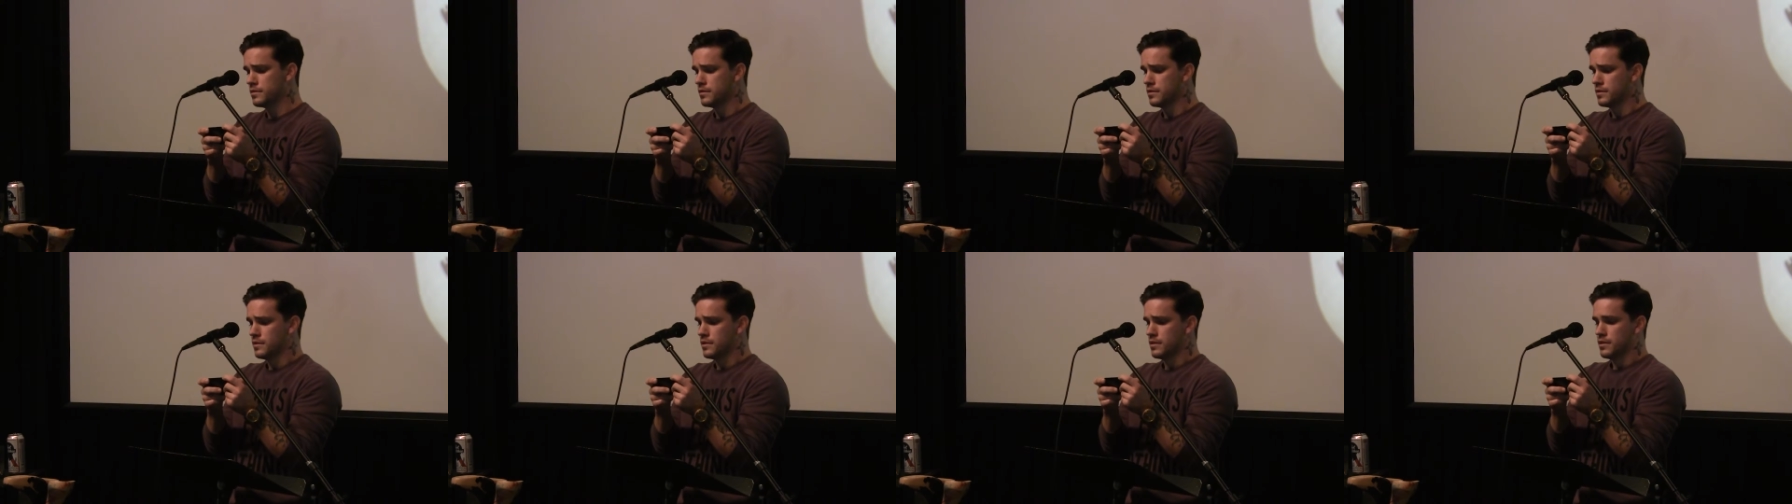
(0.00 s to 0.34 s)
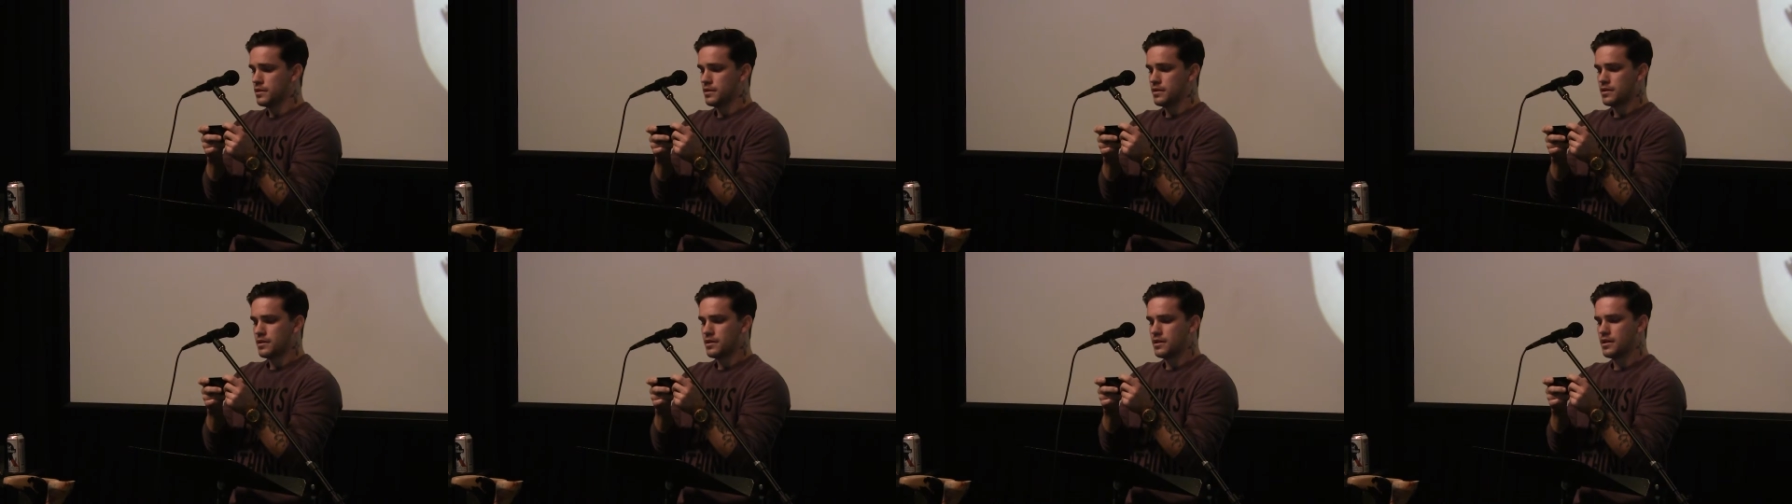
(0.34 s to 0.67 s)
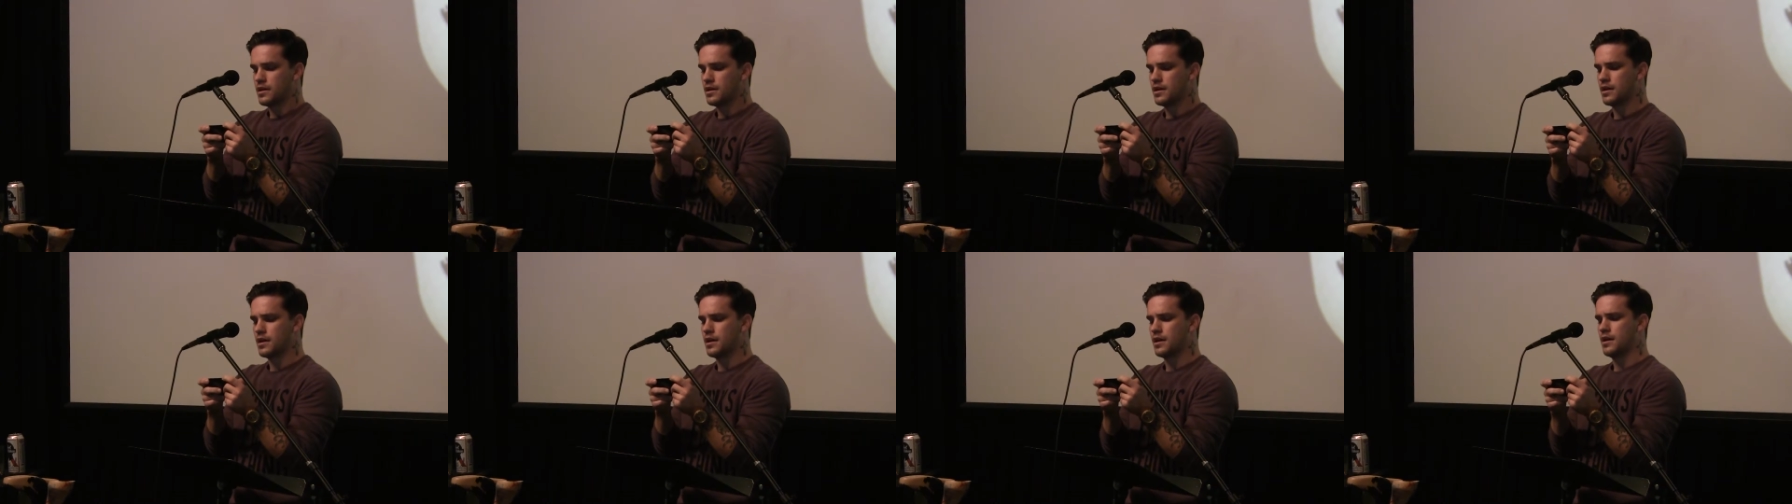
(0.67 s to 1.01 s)

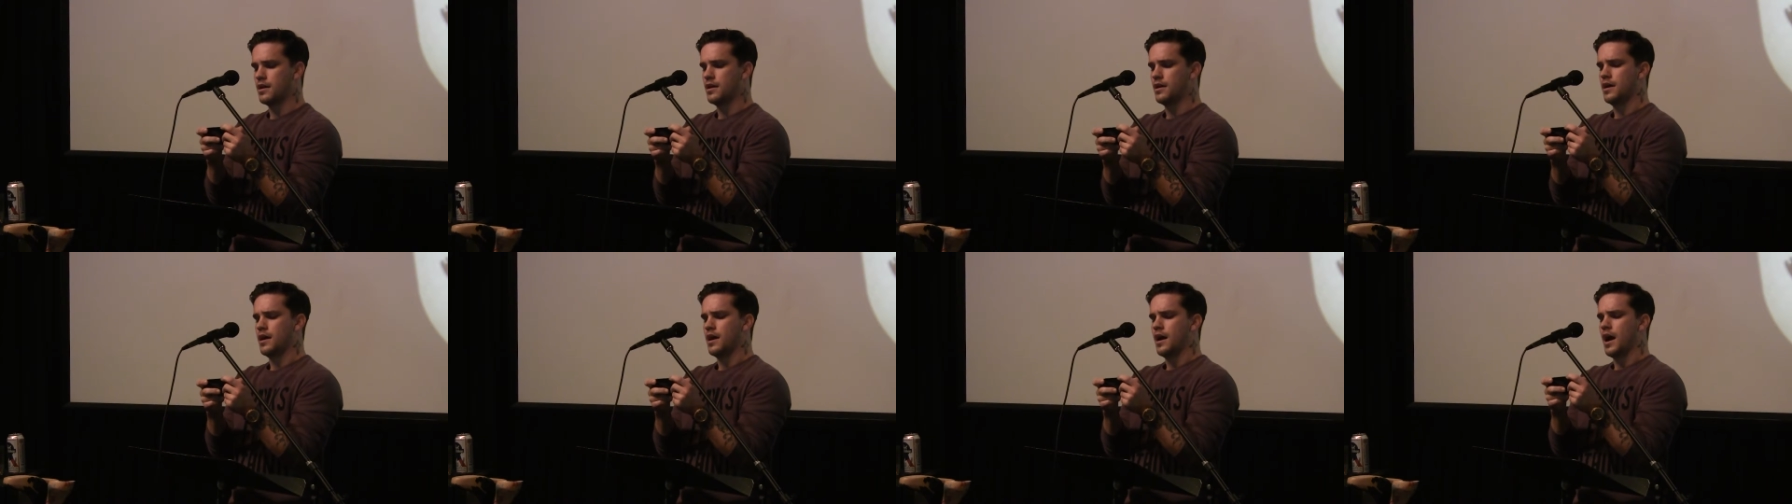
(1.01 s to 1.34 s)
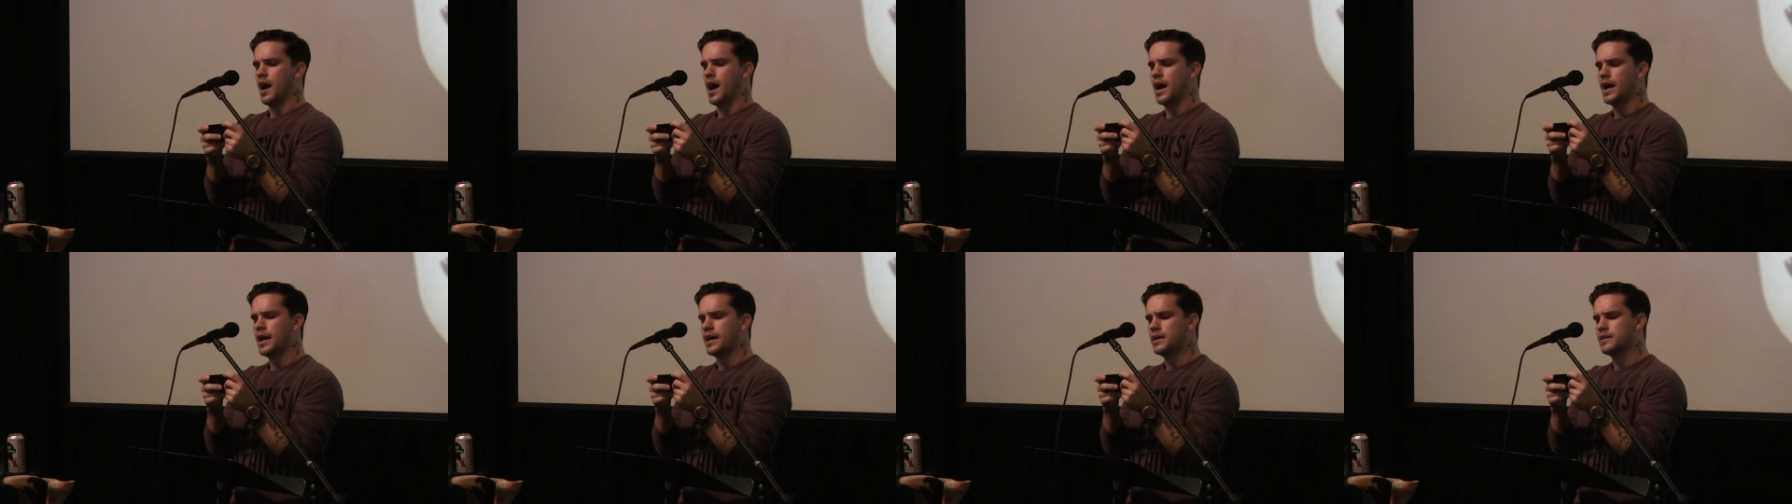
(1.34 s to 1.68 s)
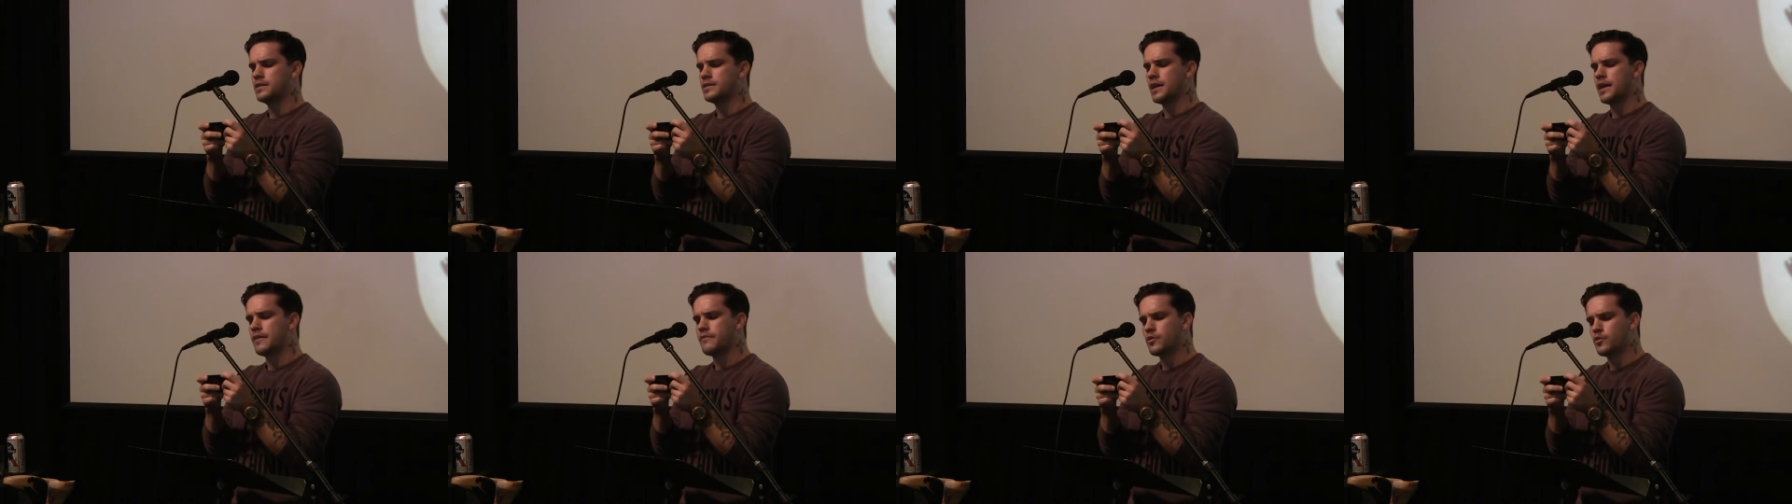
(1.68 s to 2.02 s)
I
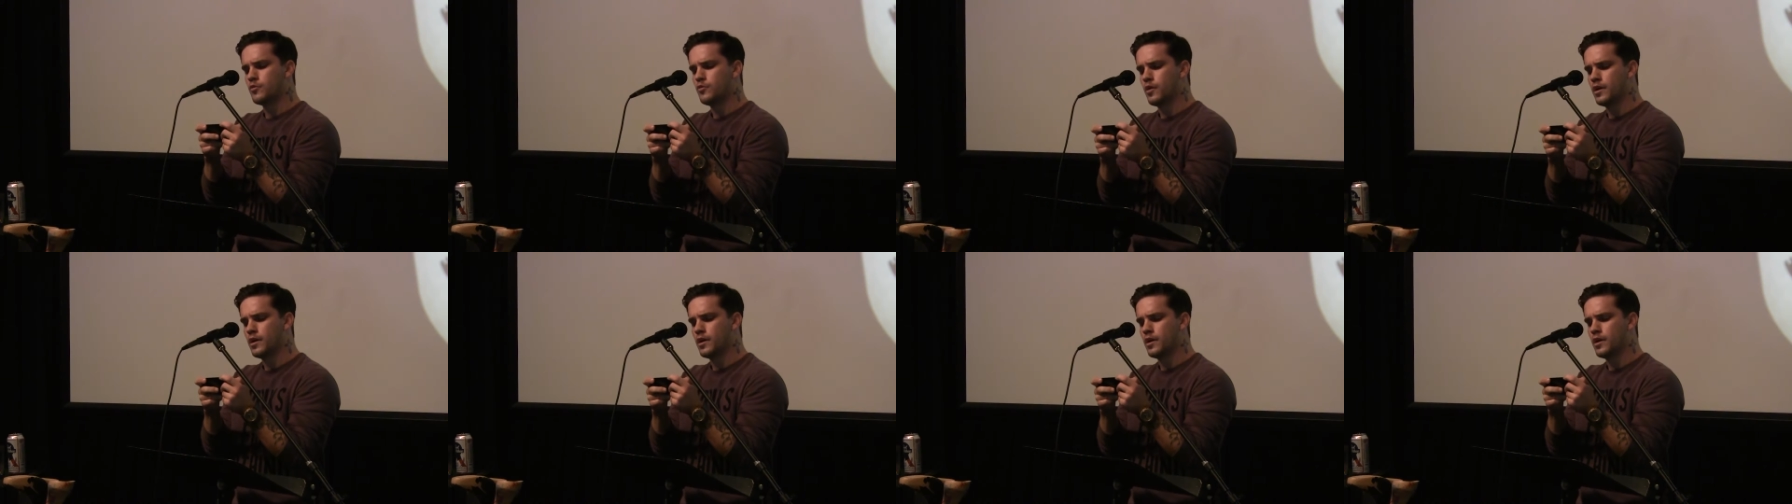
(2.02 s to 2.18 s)
ain't never